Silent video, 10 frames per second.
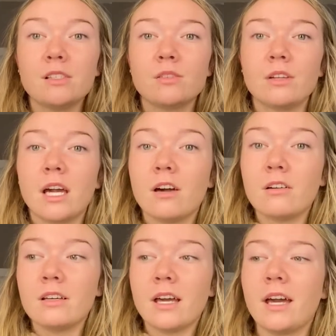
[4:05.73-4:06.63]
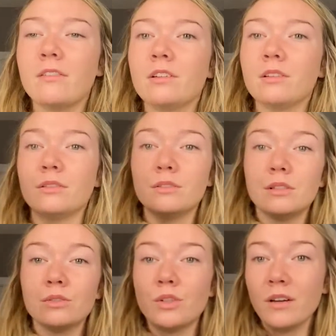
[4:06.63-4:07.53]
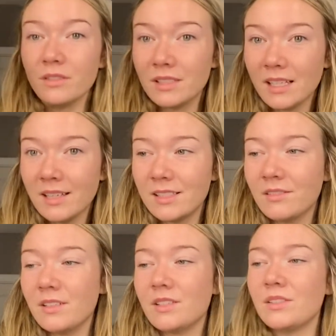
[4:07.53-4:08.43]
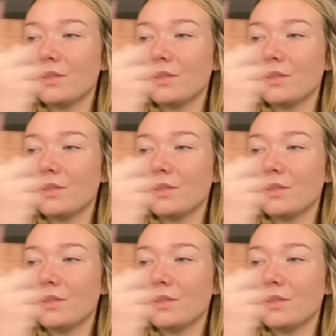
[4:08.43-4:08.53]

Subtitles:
So now I have a little travel size of it. It's so